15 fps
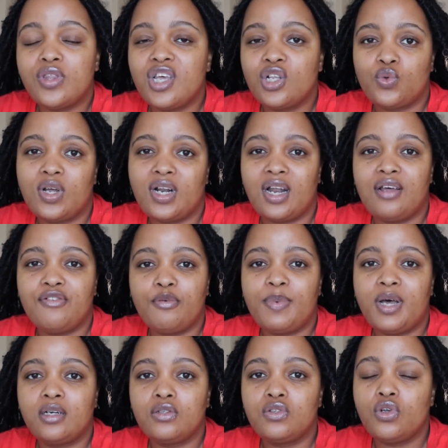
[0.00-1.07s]
That's what I love
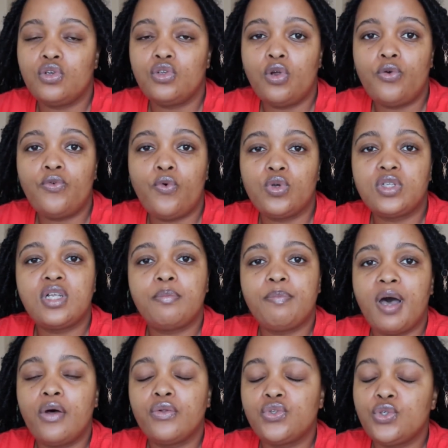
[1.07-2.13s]
about it. So you're not forced and
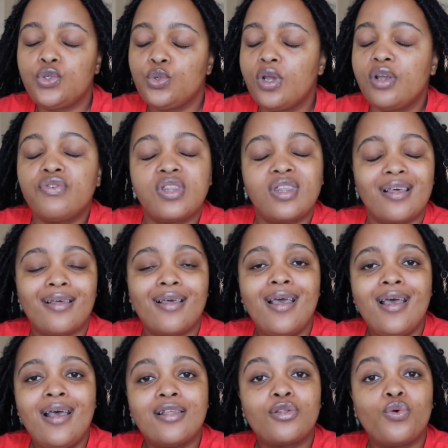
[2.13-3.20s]
bound to do everything
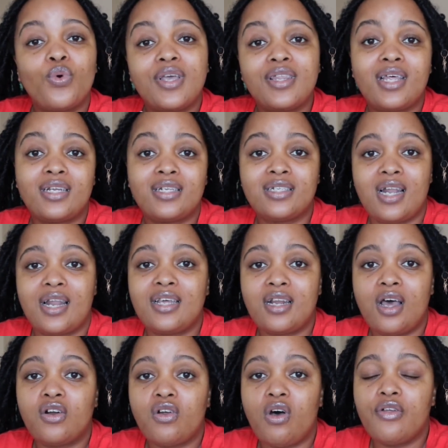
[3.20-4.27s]
the way that it's laid
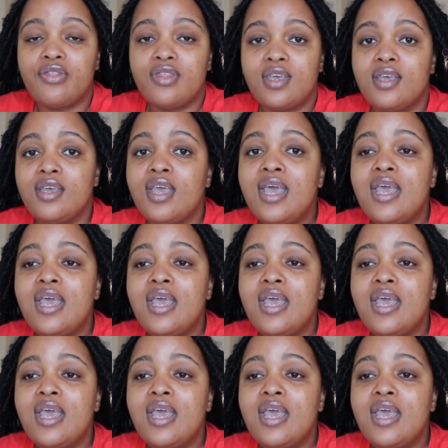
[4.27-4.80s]
out on there.